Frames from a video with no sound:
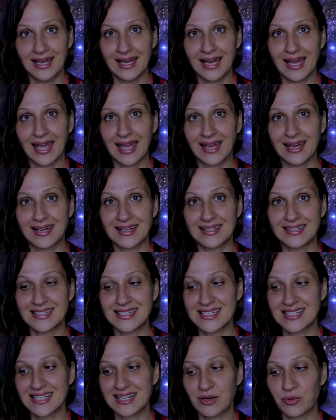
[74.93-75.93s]

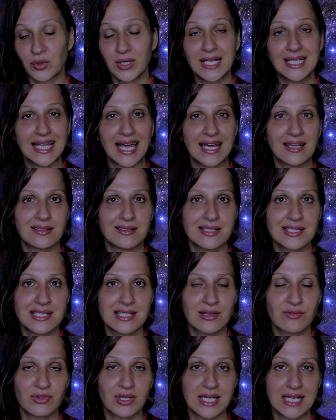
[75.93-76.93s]
and when it ends,
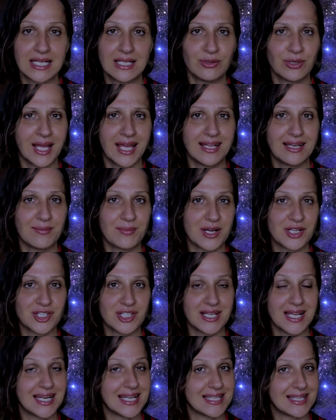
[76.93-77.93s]
really you can't imagine
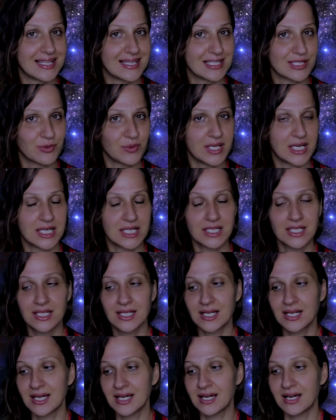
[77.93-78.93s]
anything sweeter.
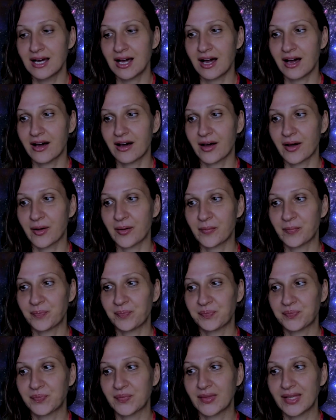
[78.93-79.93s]

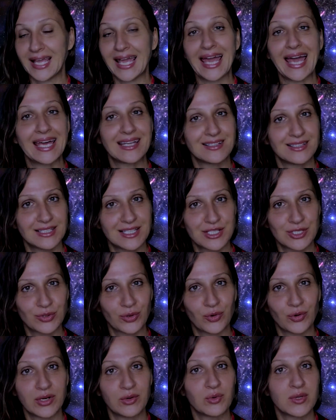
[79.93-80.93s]
End the
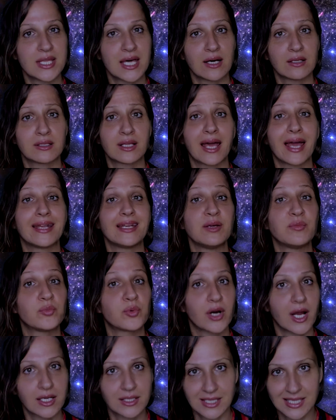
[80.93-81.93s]
story without any
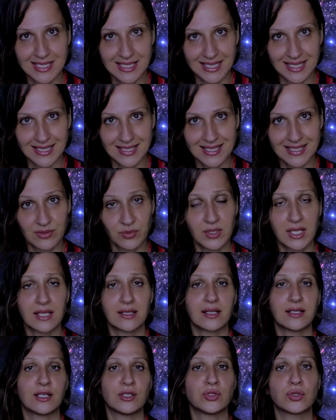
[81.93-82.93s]
practices, without
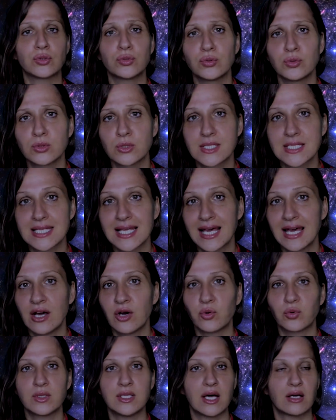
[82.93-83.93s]
any tools,
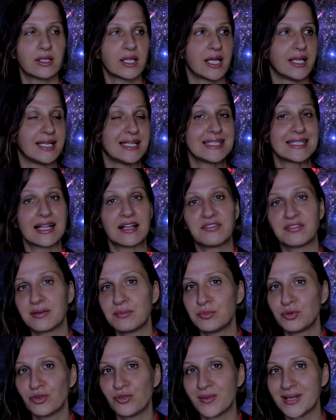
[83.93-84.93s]
without any
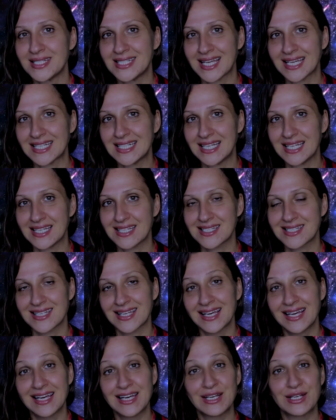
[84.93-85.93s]
self-improvement techniques.
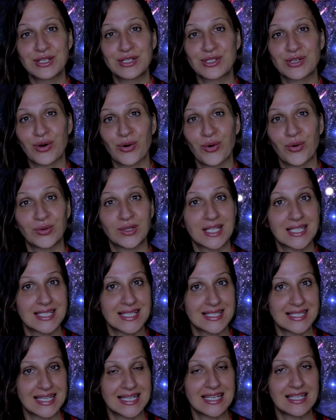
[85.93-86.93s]
So this
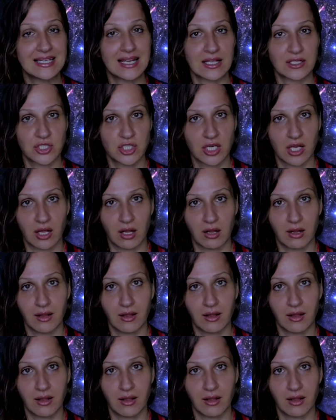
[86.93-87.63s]
is in a nutshell.